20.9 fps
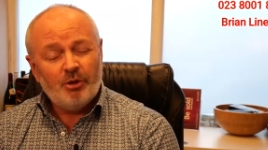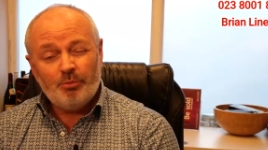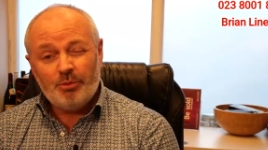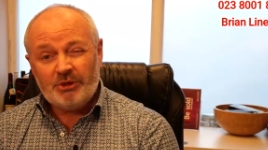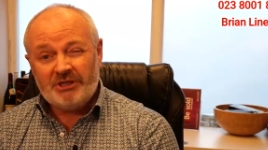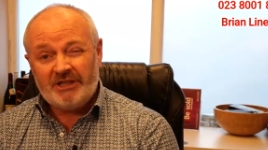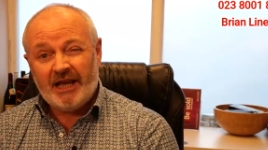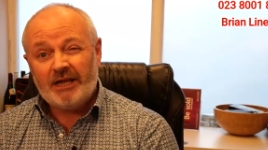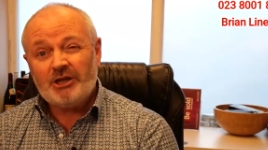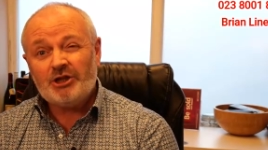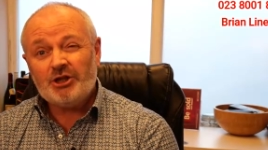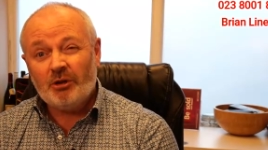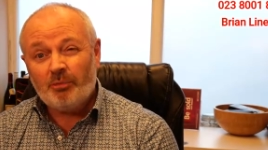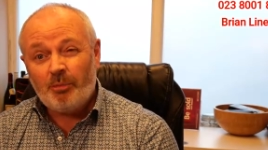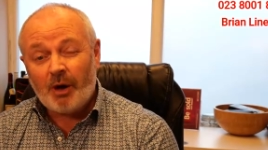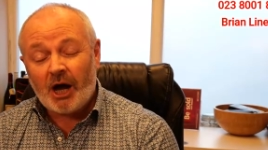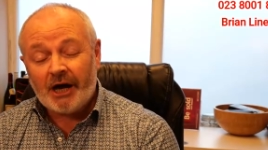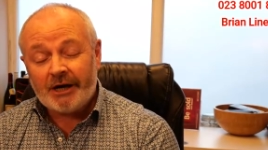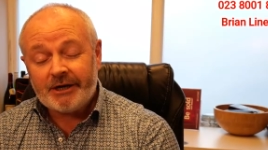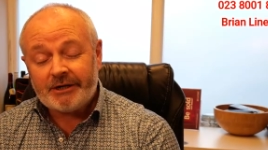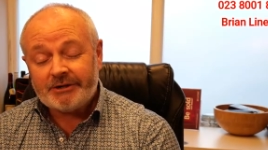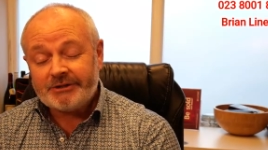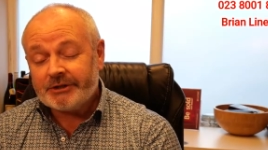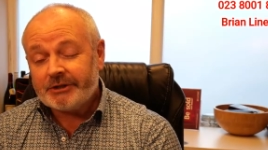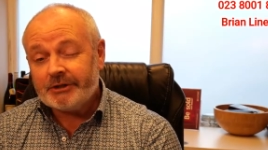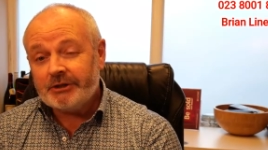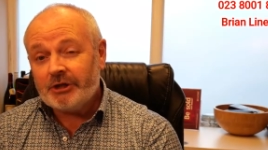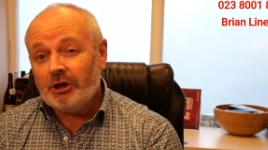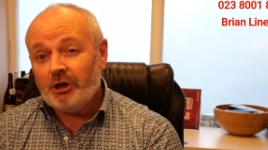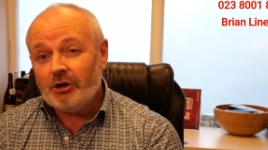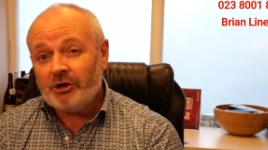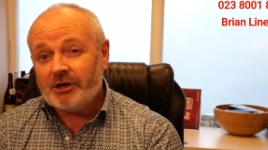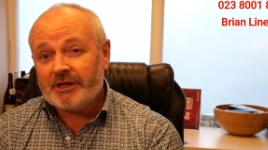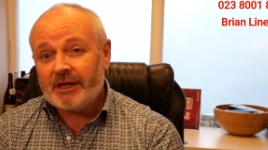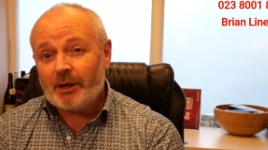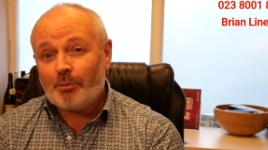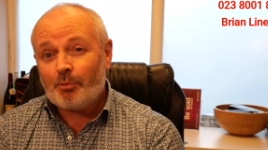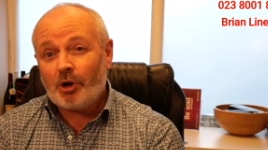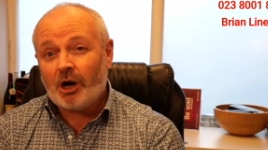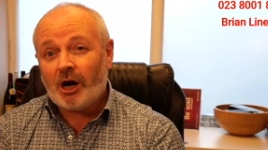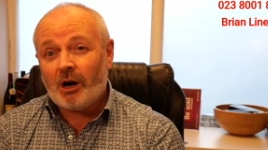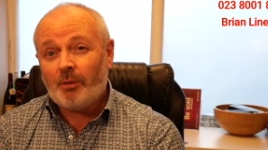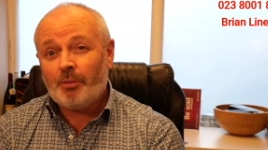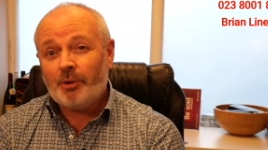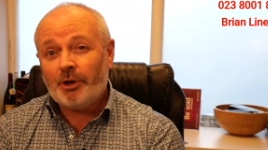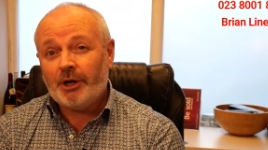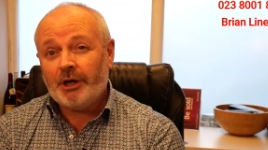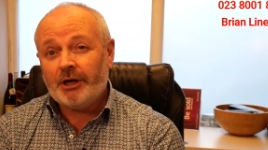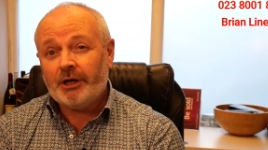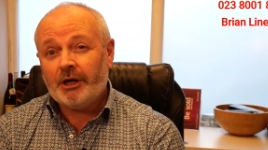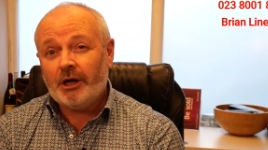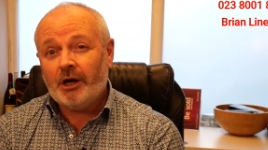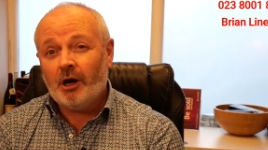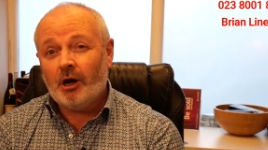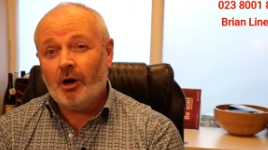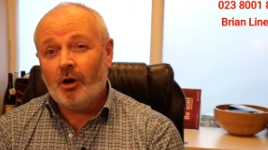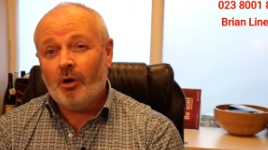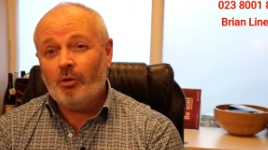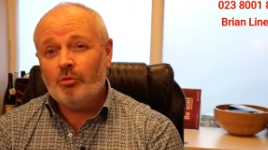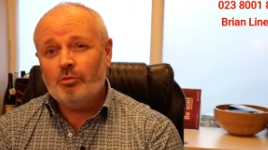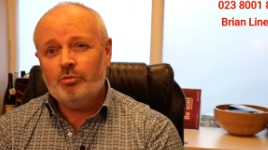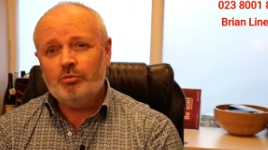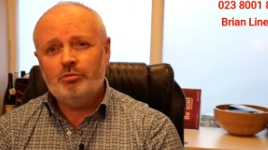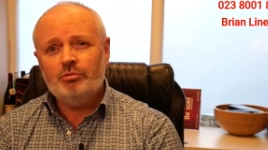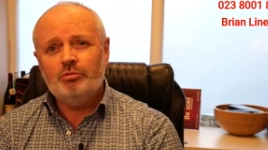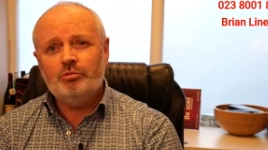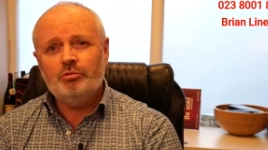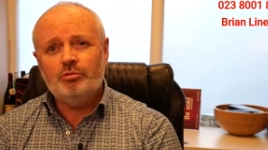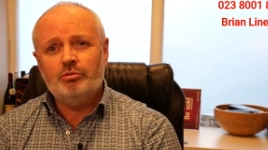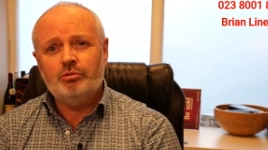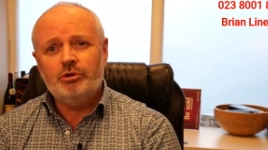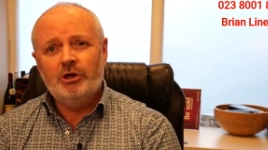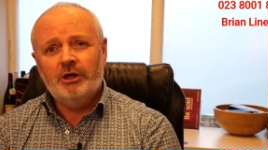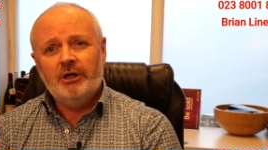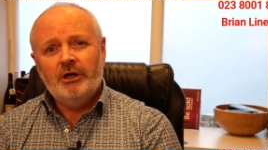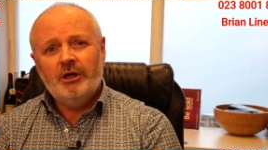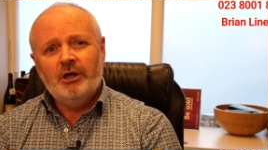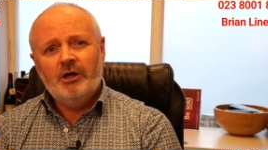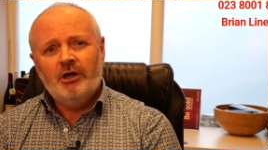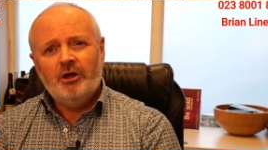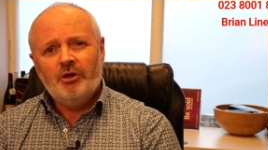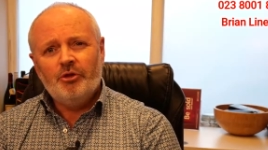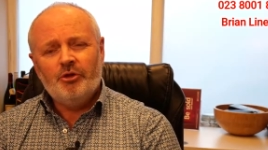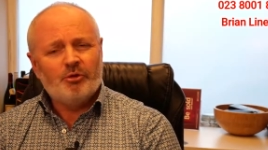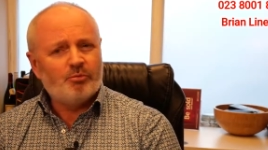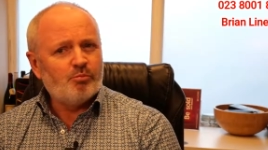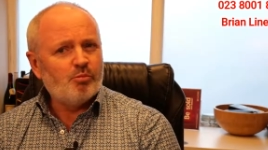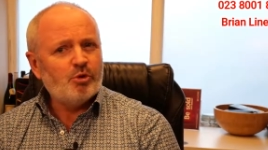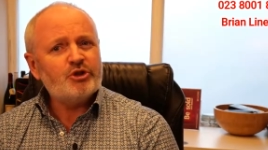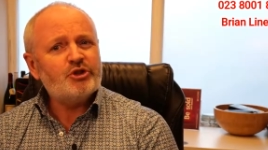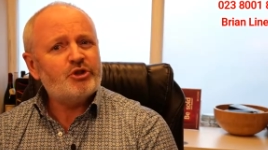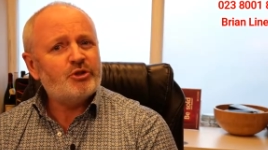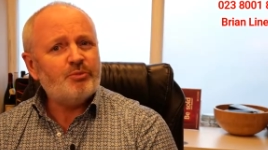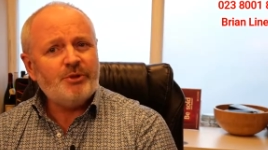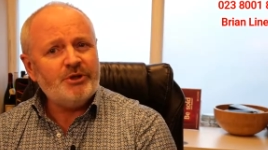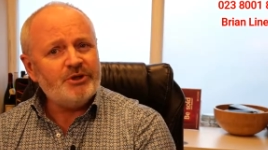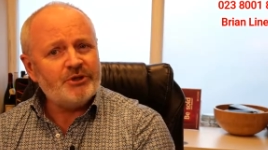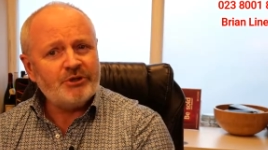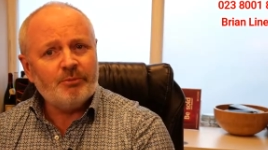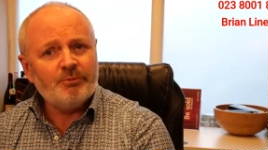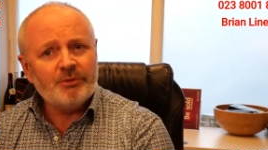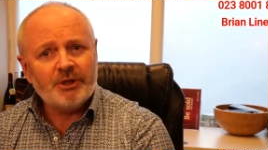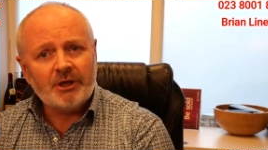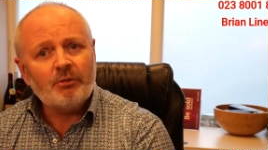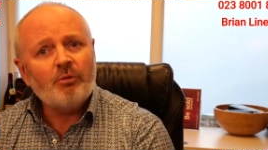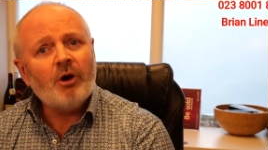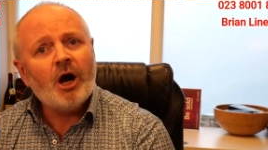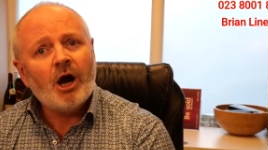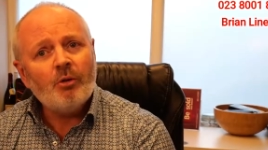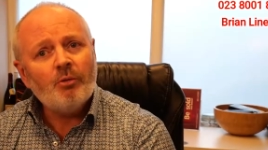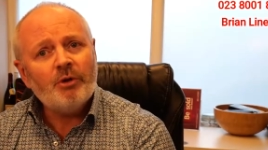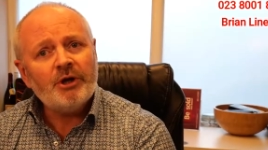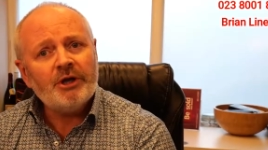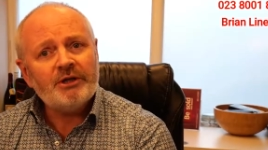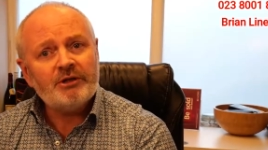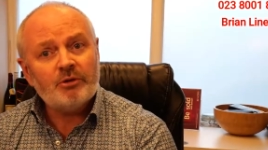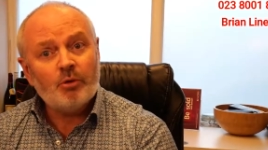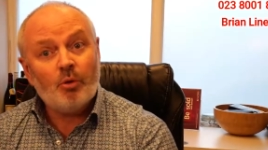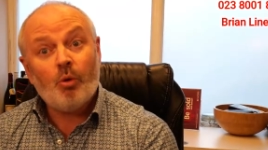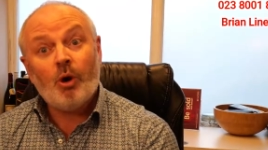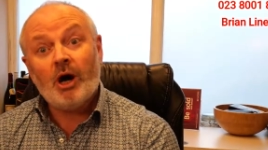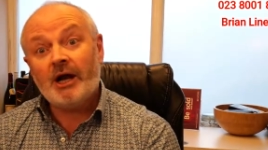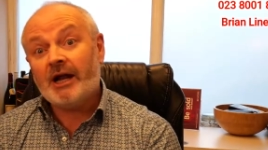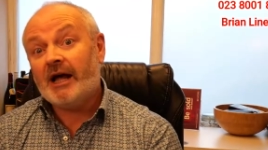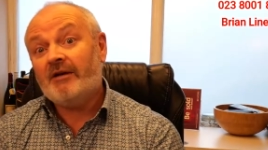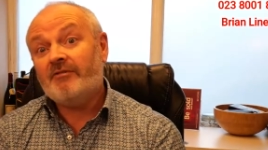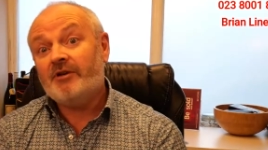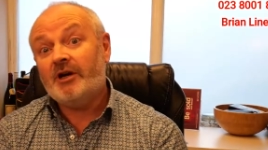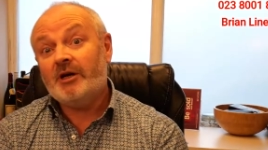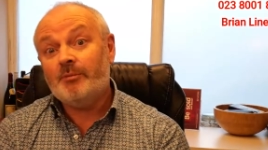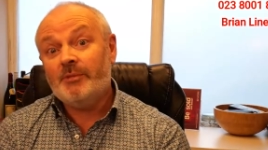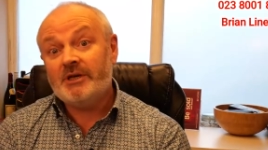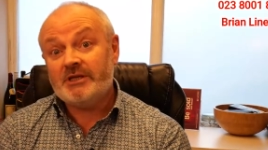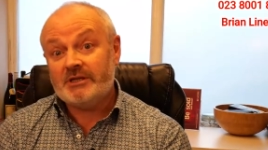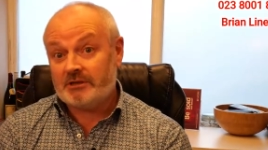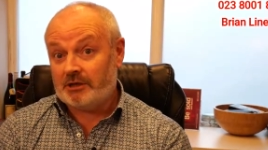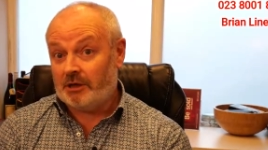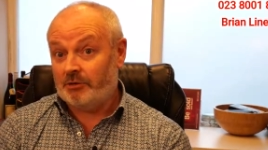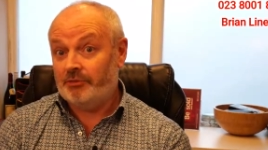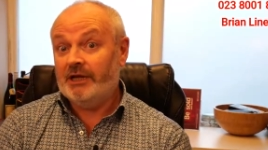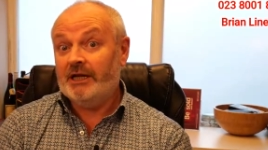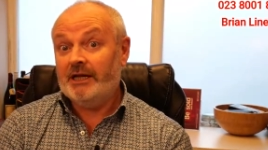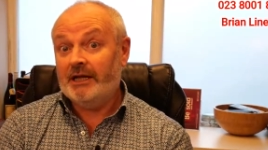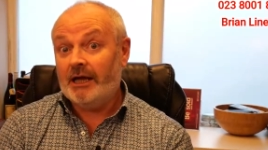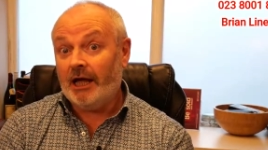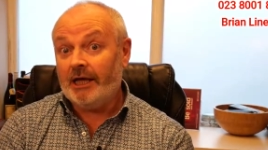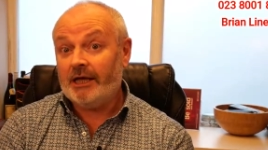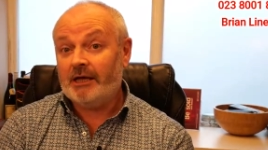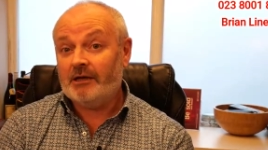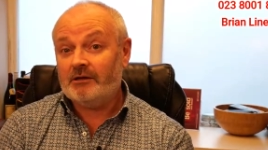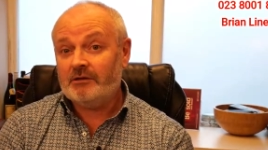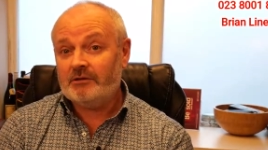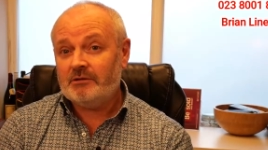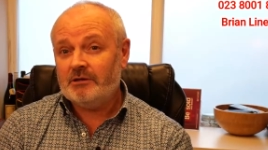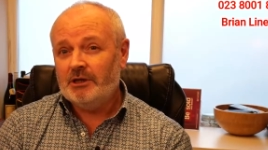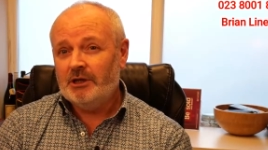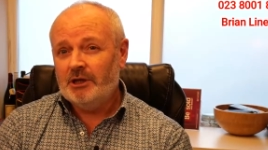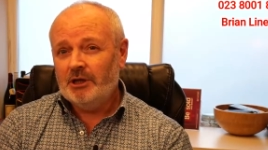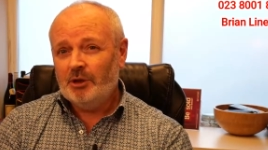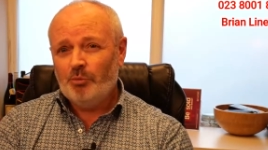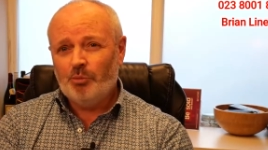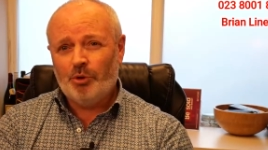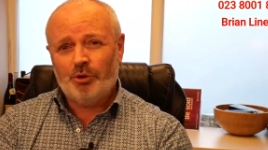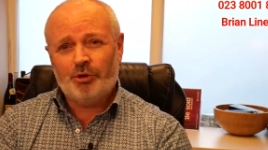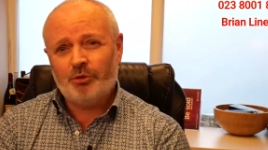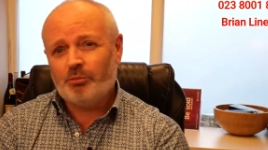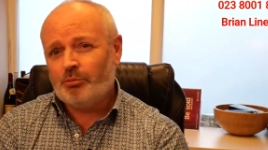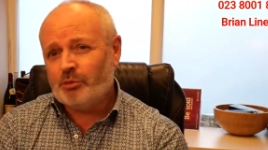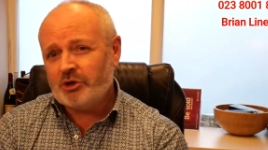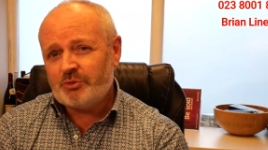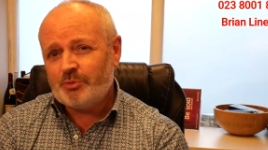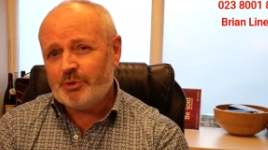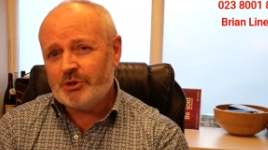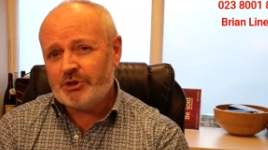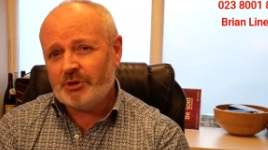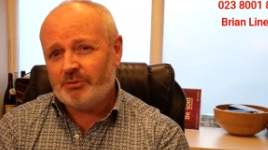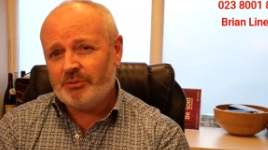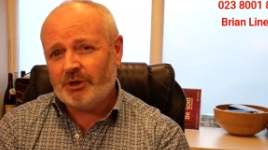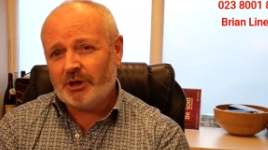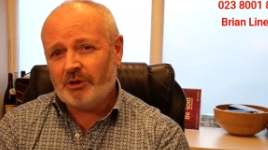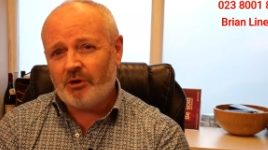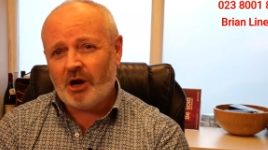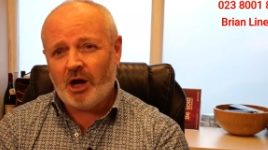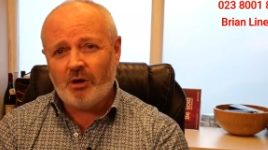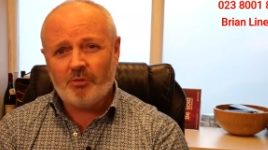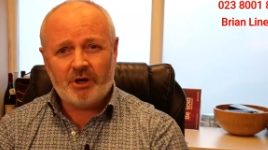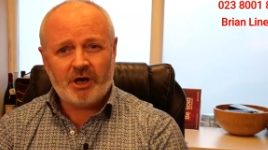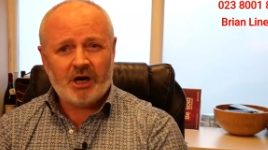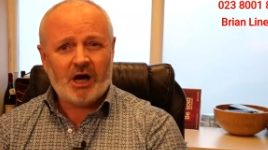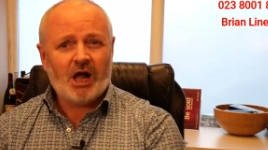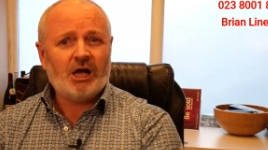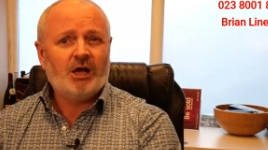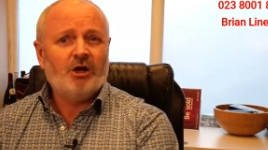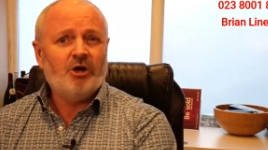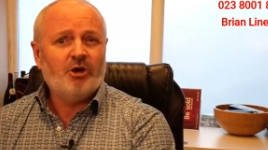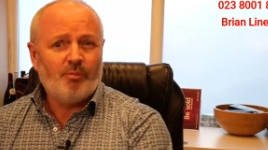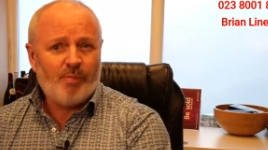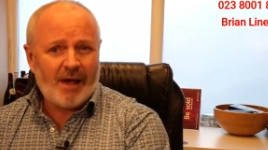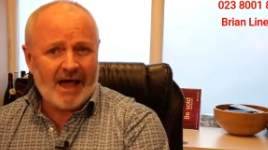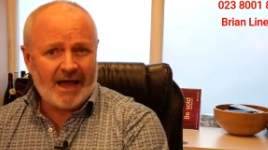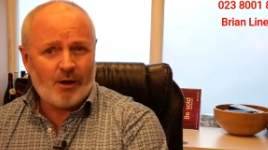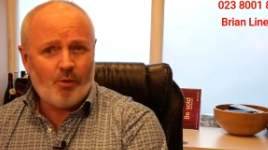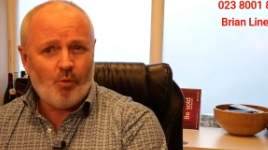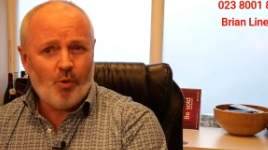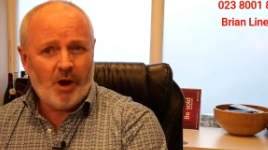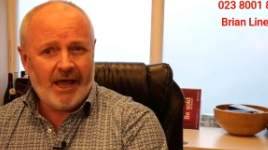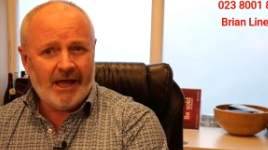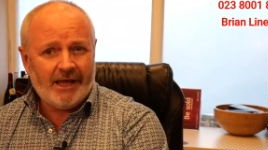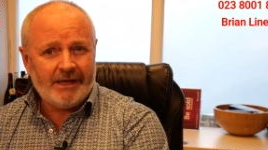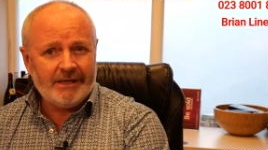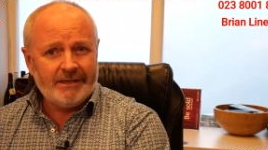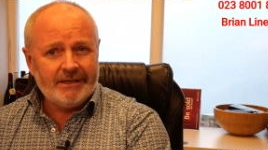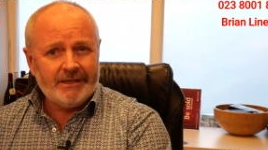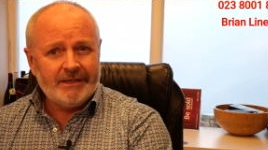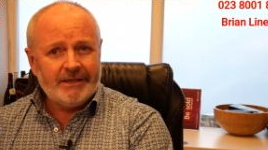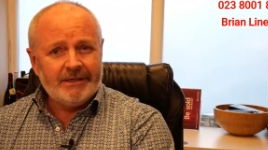Potential buyers are going to look at that property and go, ooh, there must be something wrong with it. What have I missed? I really like it, but there must be something wrong with it. I'm going to back away.